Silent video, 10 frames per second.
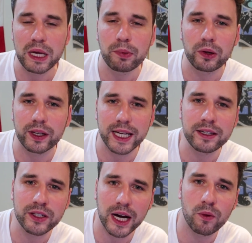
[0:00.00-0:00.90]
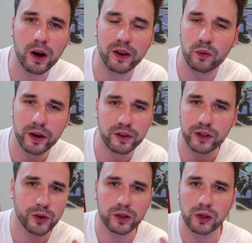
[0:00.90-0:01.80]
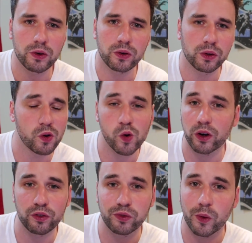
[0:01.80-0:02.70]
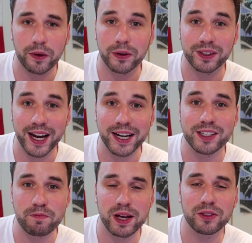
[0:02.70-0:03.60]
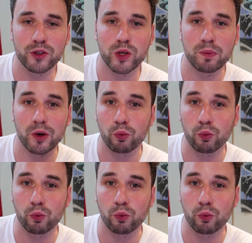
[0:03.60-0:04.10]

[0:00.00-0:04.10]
People in Taiwan, whether you're a local or a foreigner, like to make the trip